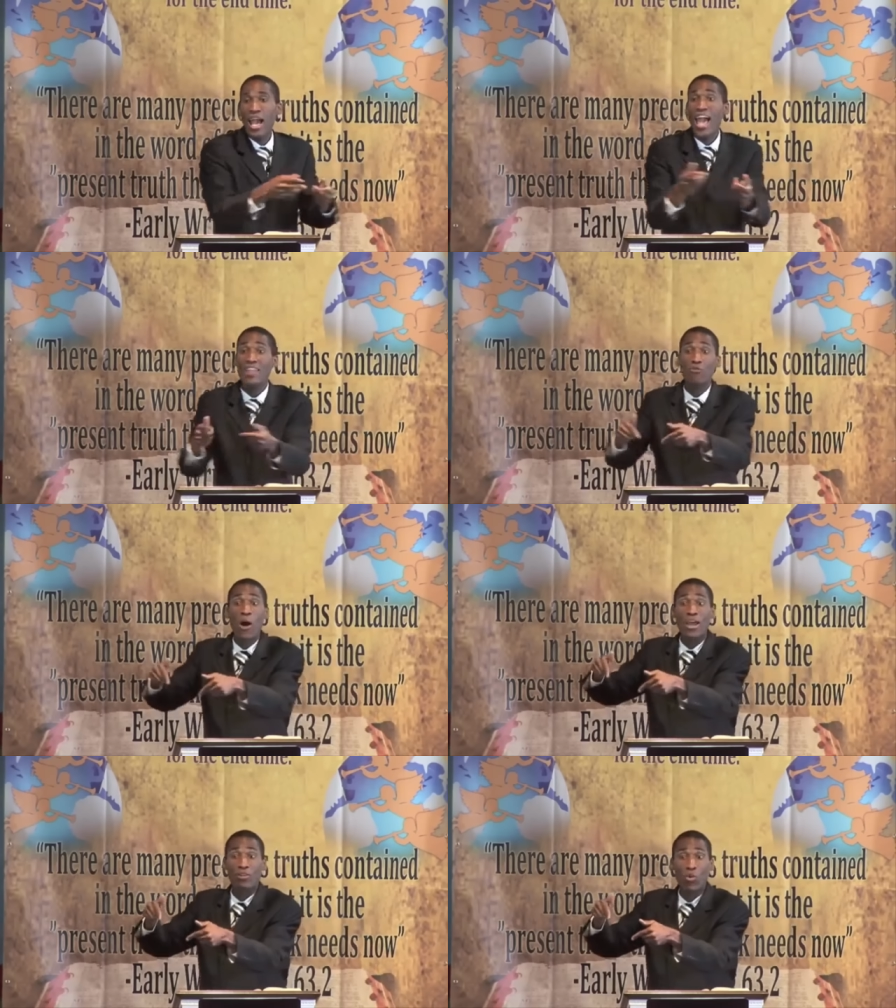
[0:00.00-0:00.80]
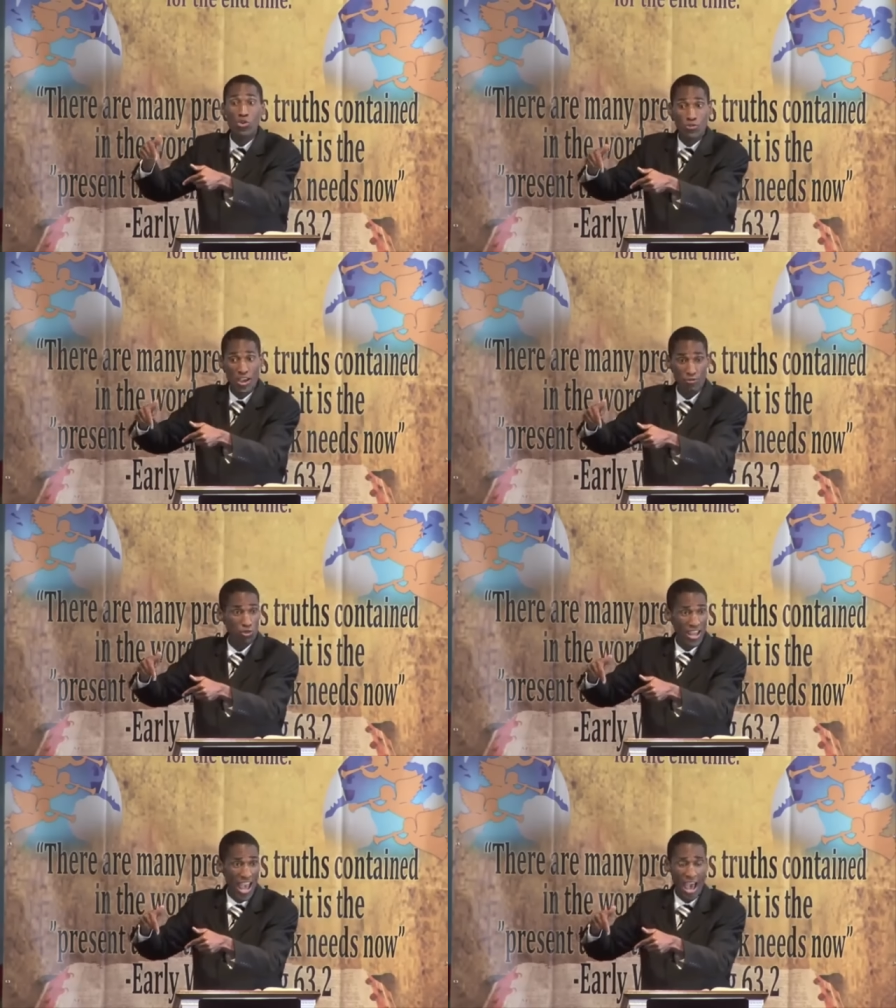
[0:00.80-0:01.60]
And what? Whose faith
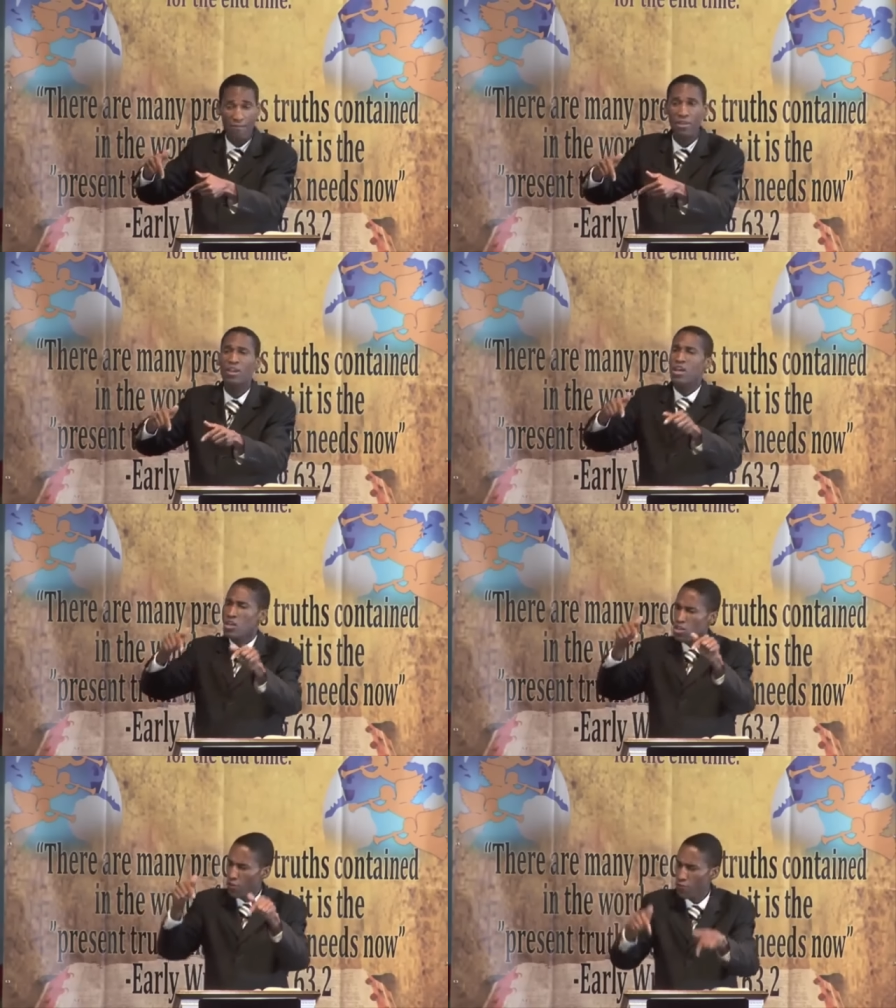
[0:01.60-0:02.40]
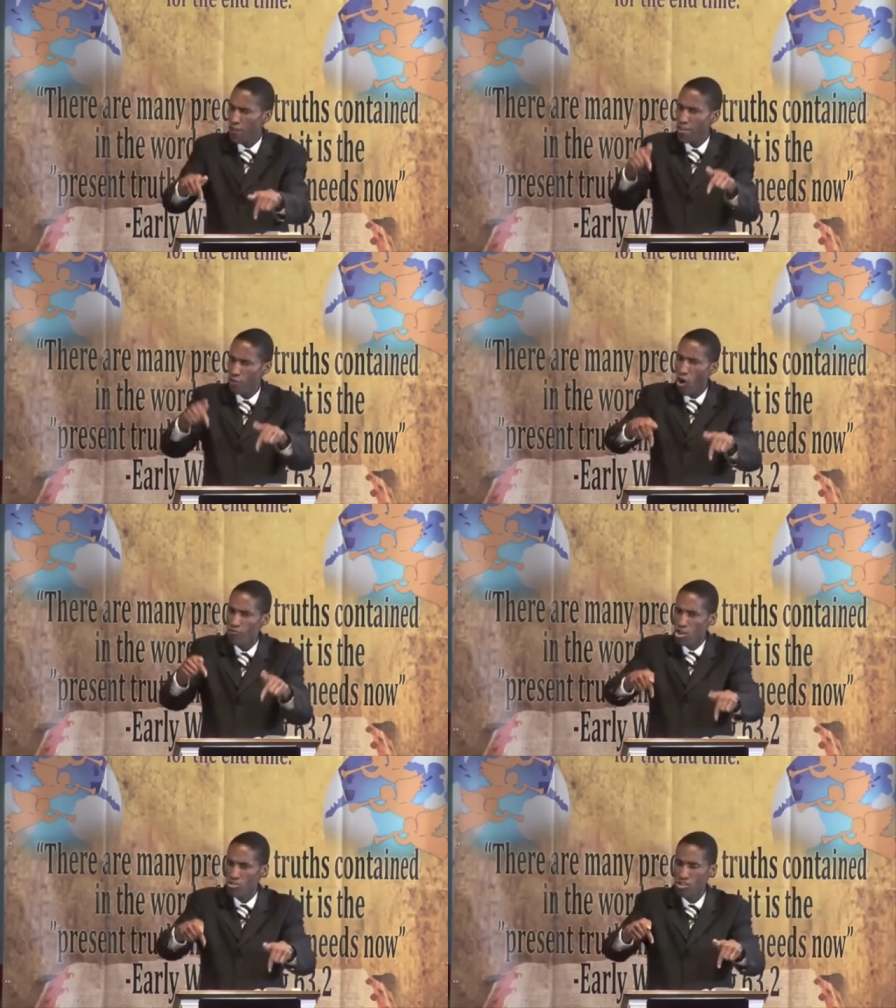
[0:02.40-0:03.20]
do they have? The faith
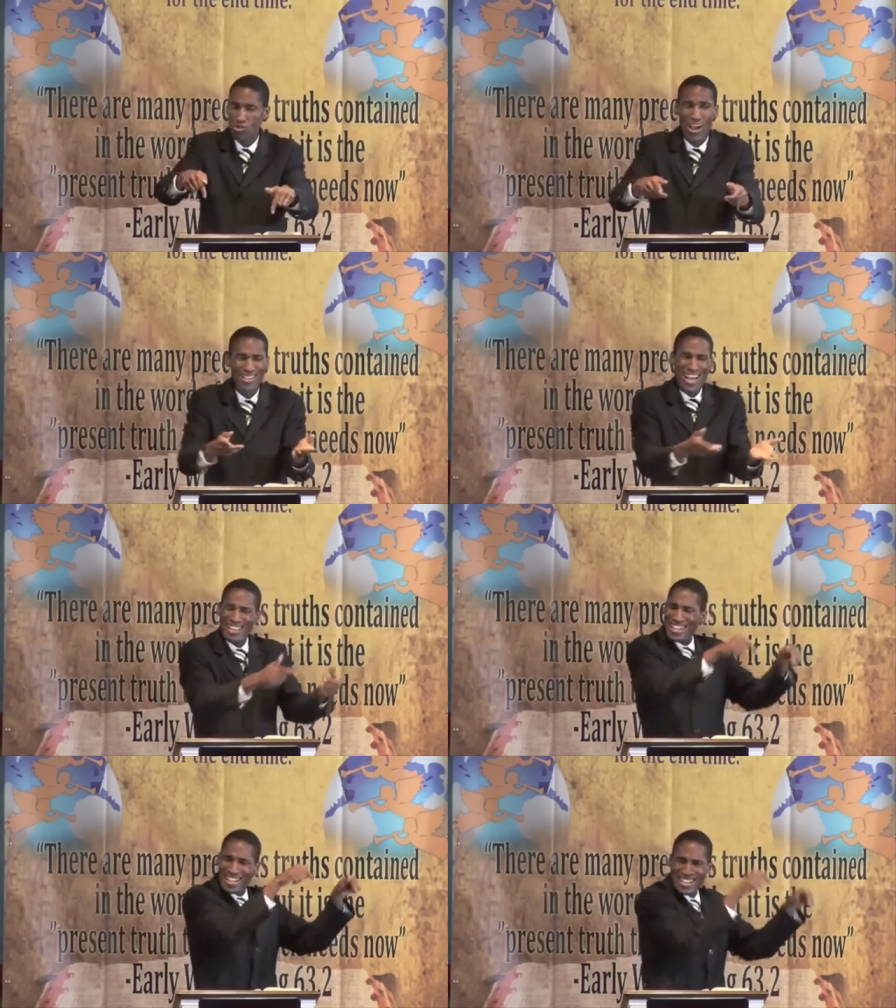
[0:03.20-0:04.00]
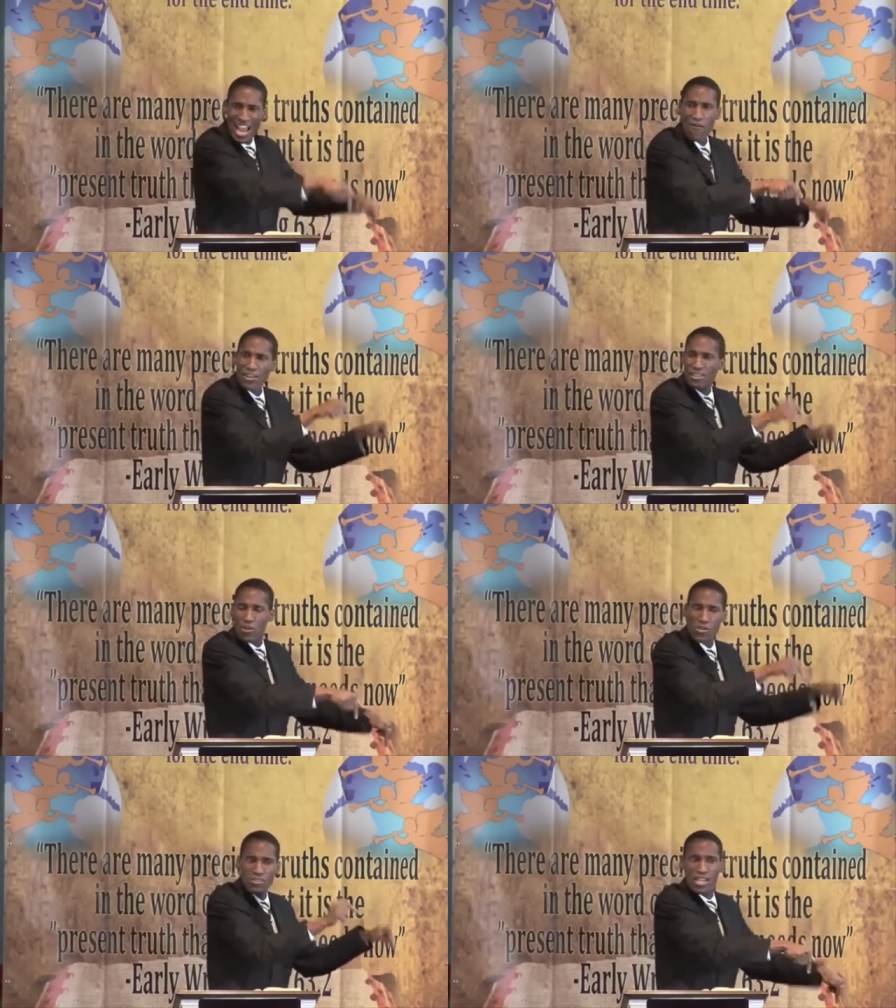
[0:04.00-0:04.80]
of Jesus Christ, the
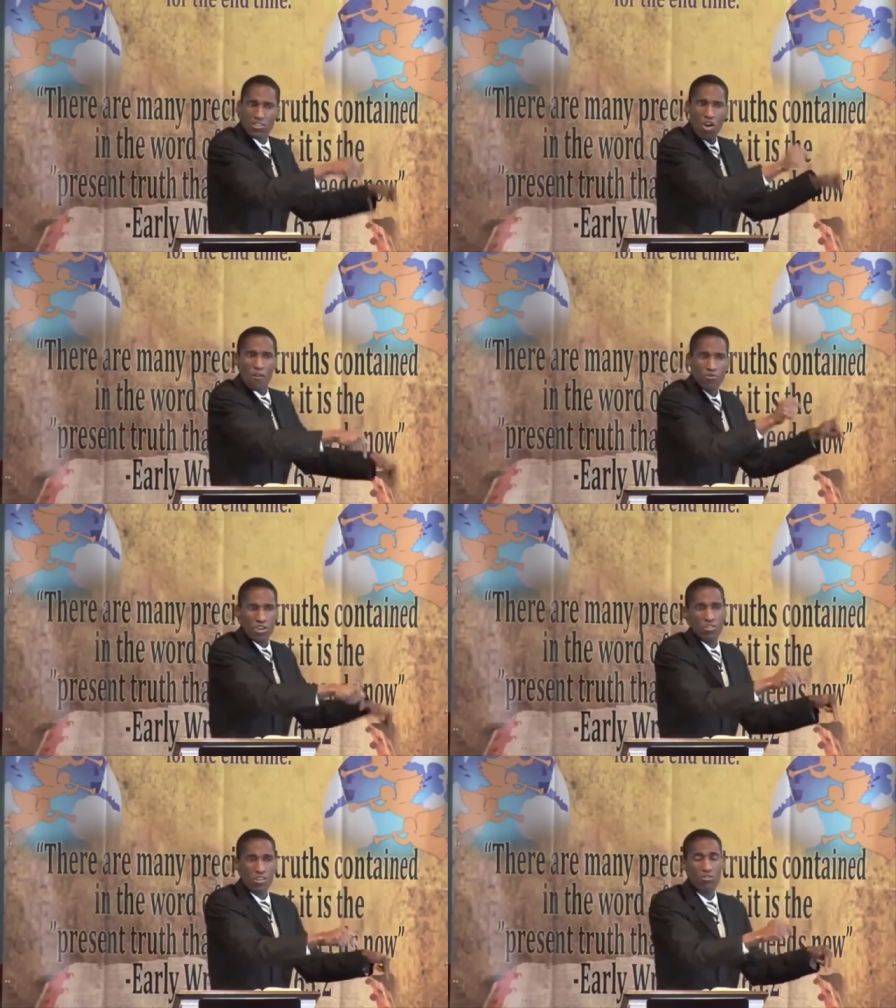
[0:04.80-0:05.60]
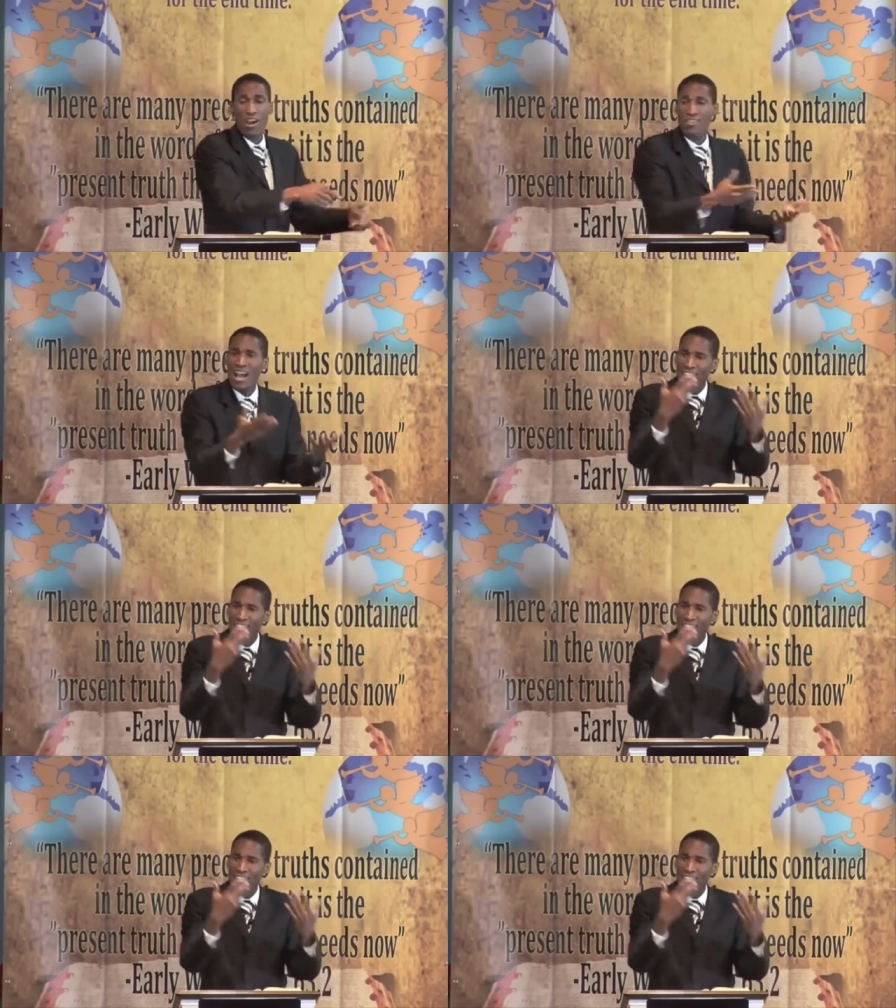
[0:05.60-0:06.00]
characteristics of Jesus Christ,